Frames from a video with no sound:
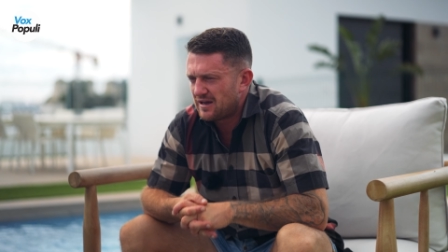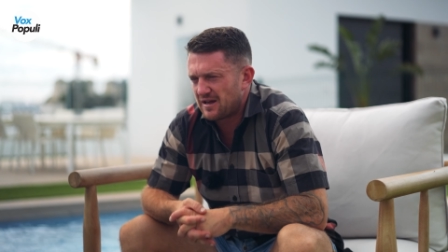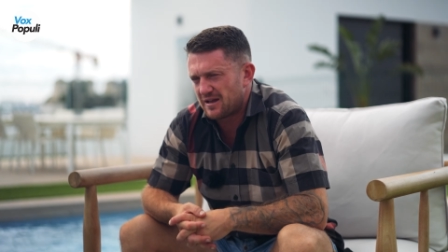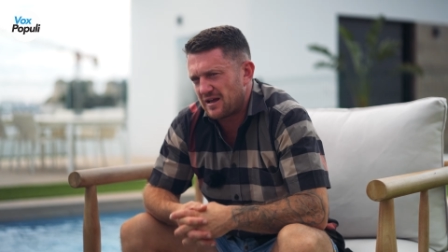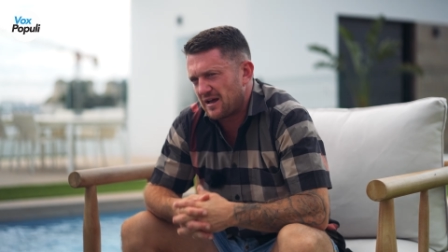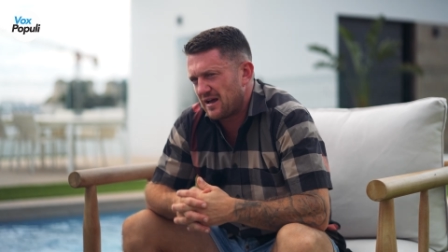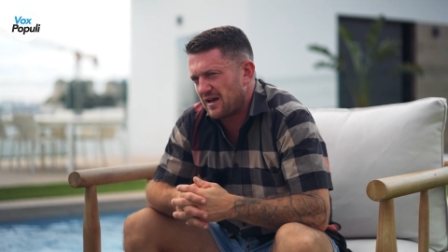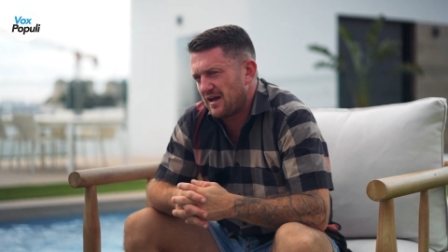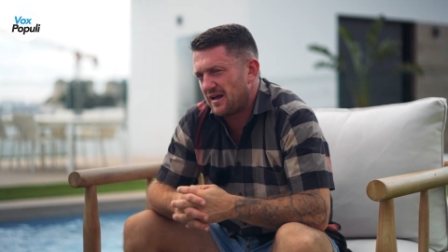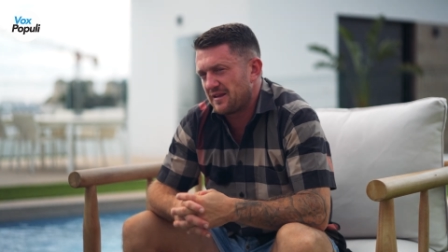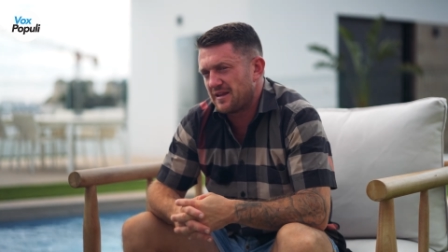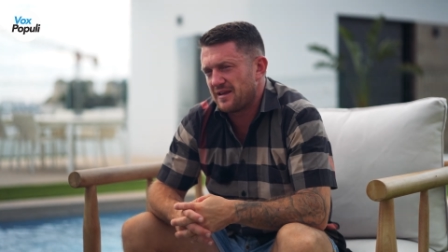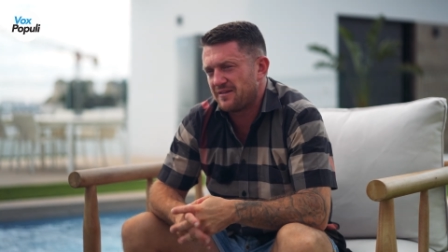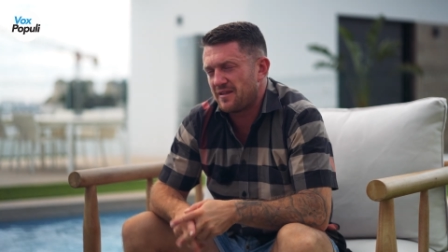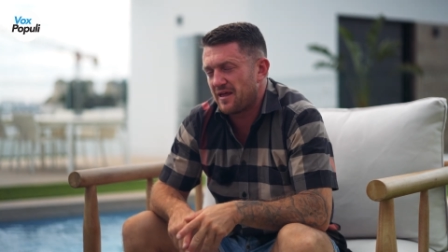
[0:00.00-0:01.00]

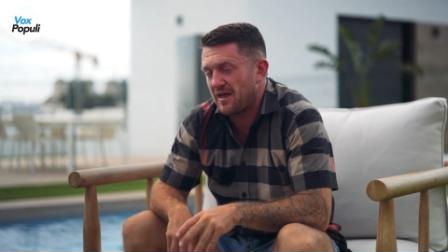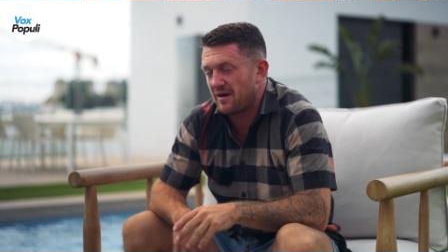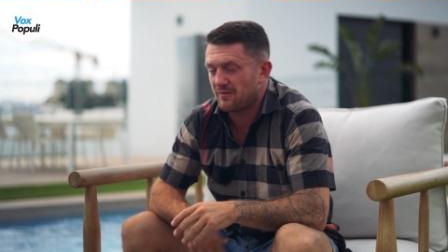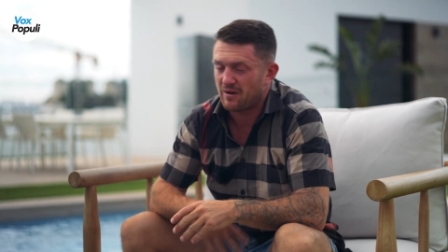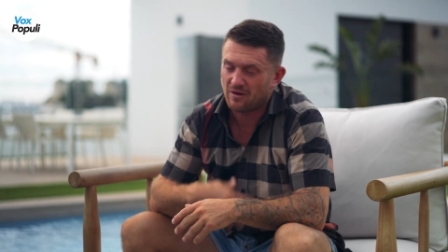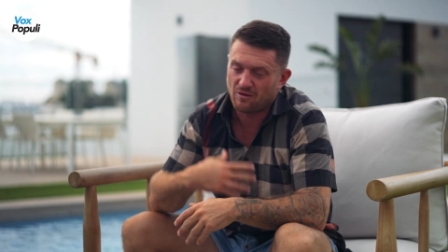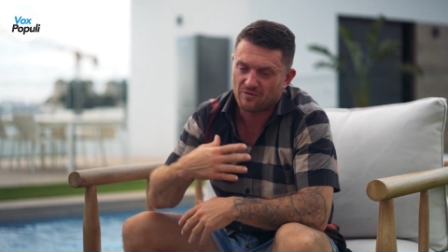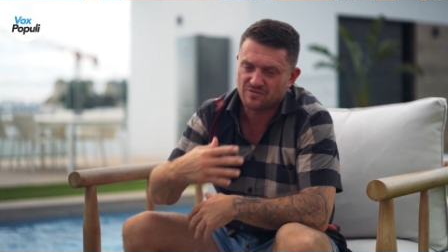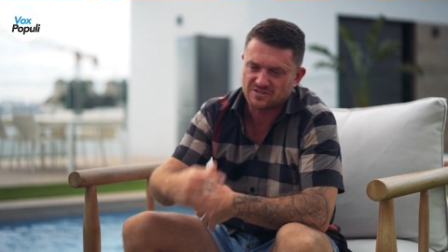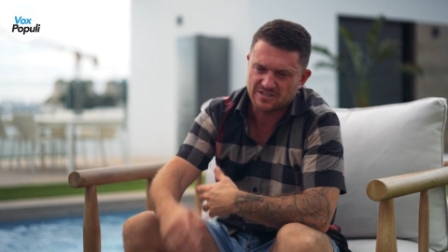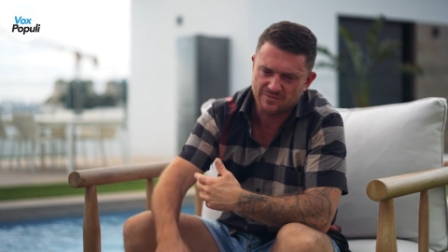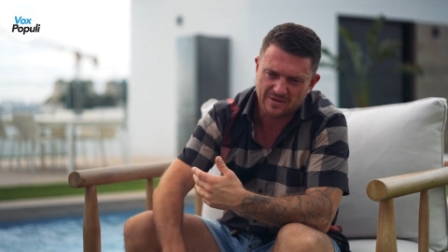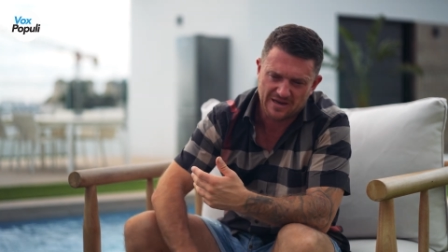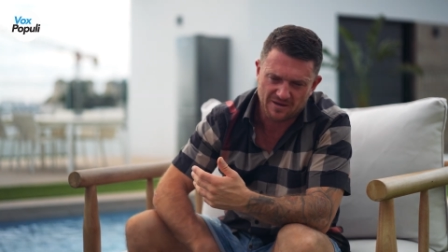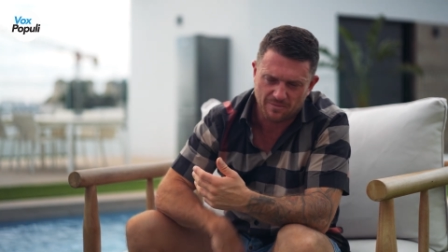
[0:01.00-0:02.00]
And
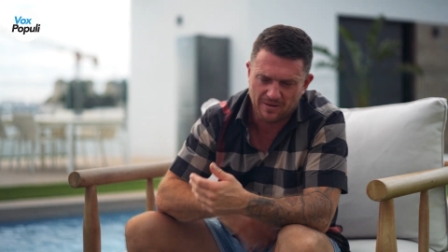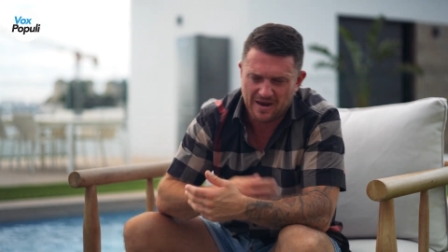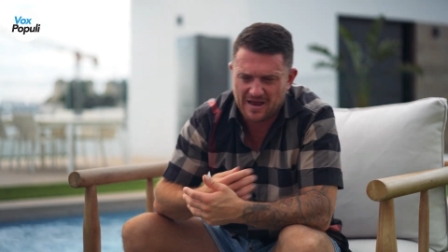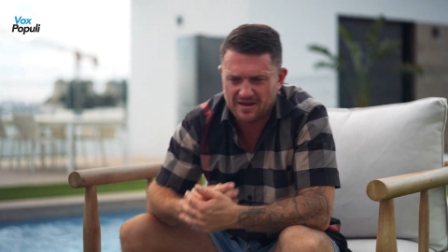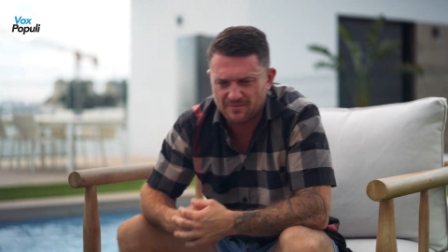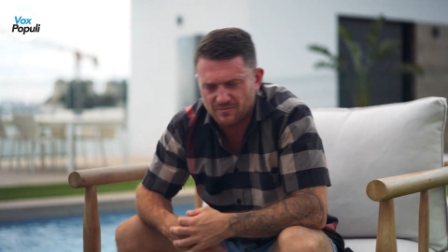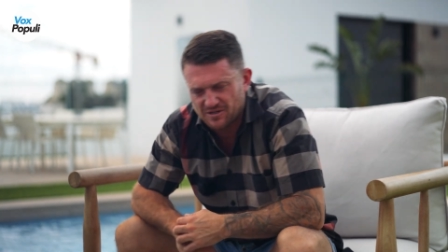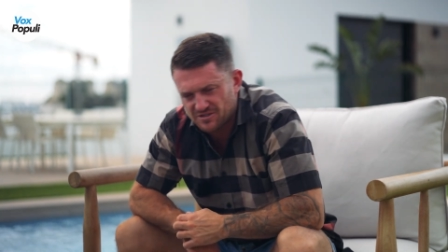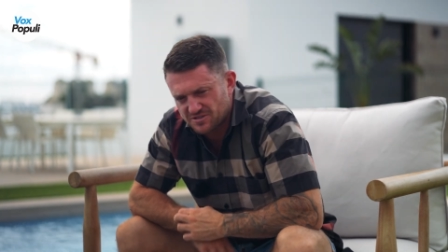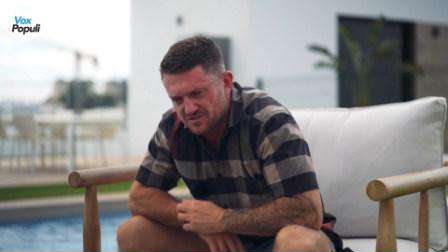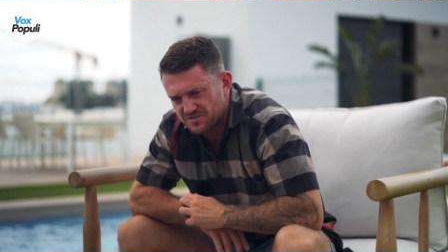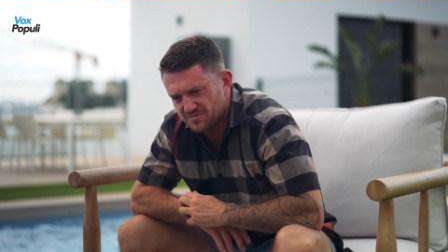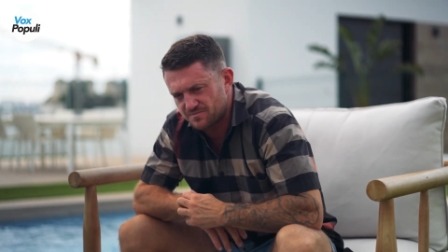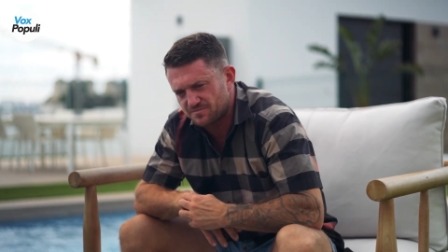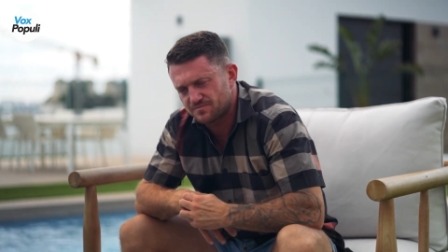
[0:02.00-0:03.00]
obviously we had a plan, which
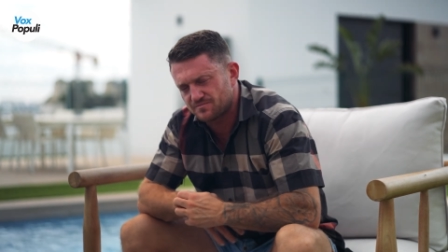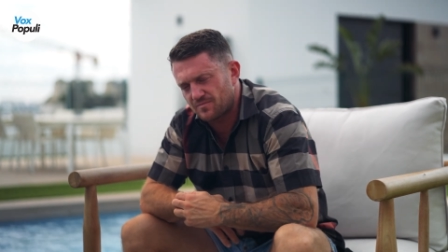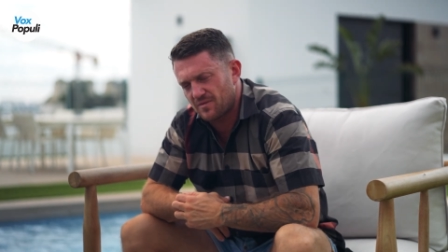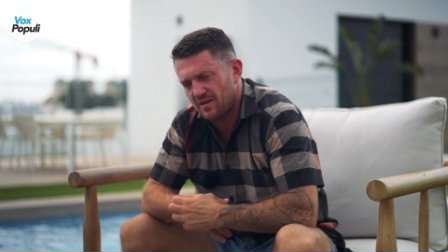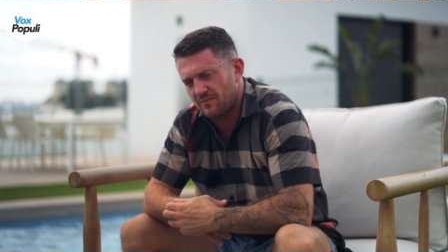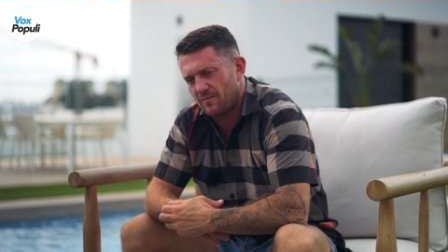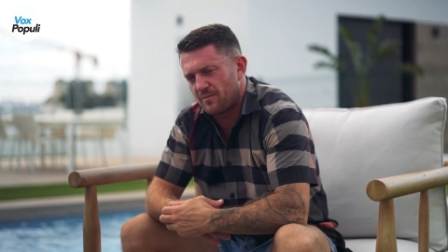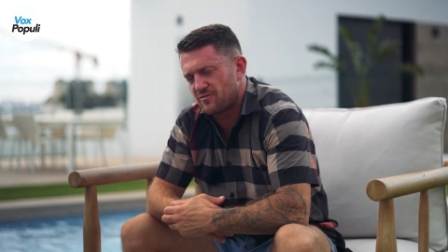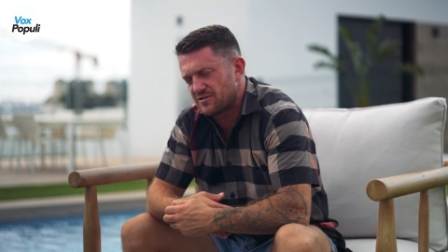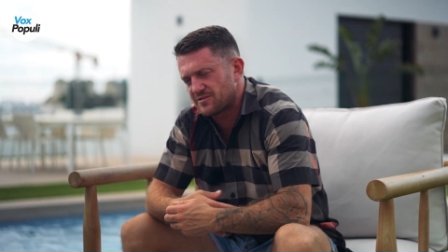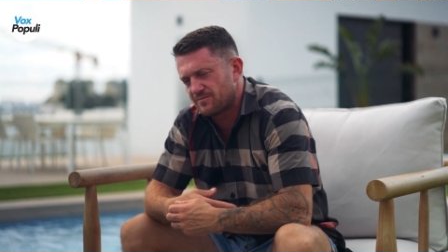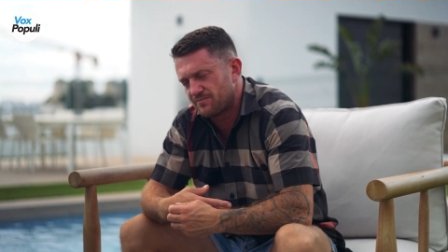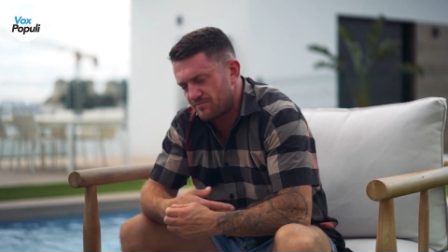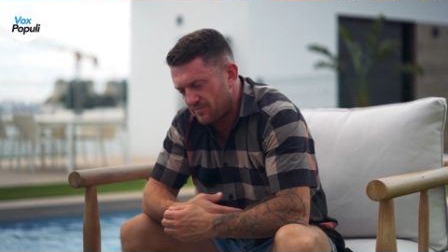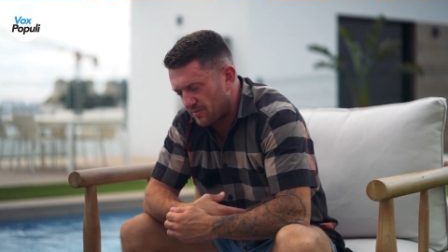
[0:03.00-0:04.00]
is my
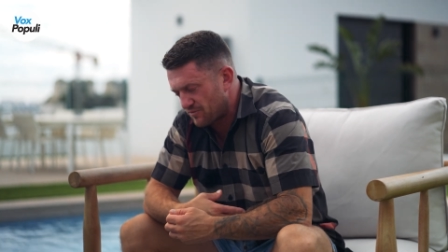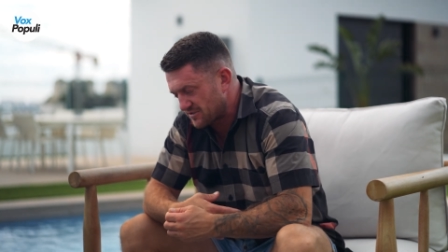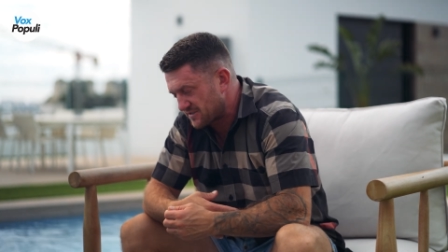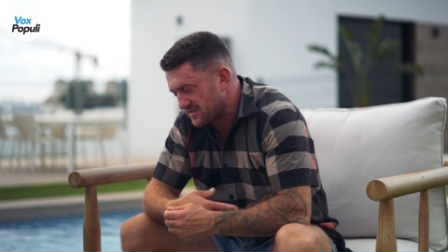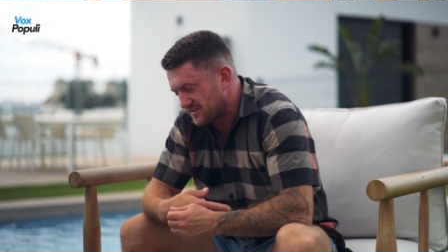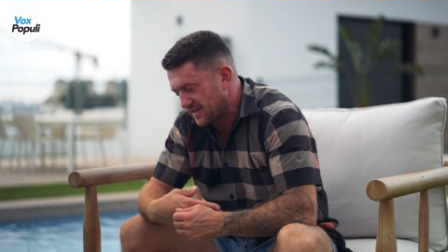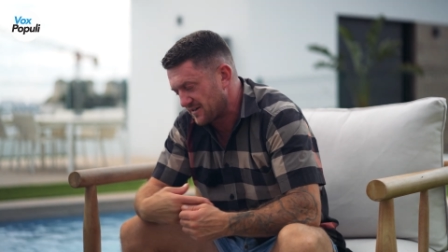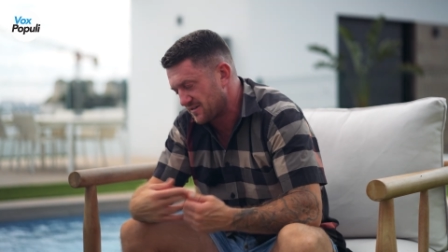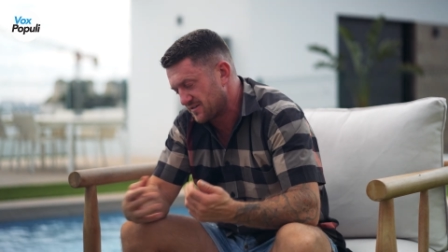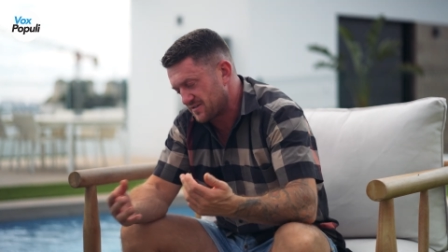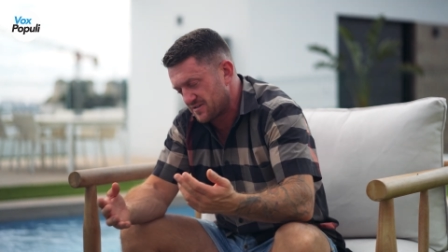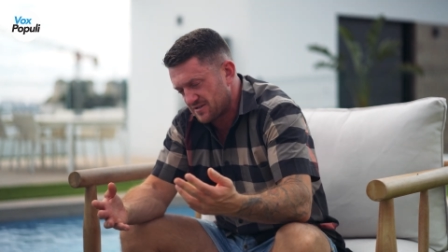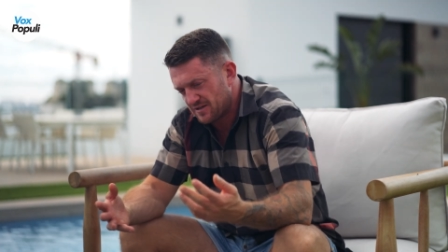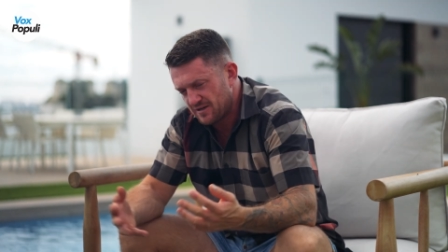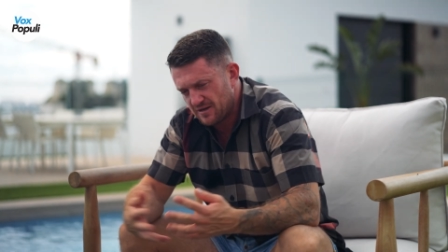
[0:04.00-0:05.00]
prison
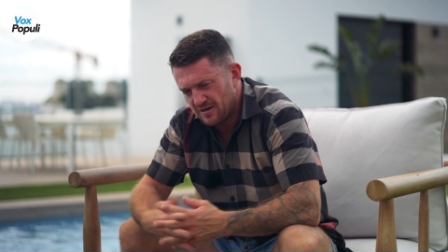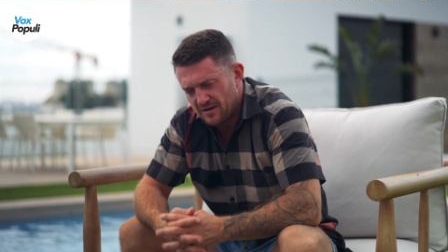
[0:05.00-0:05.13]
sentence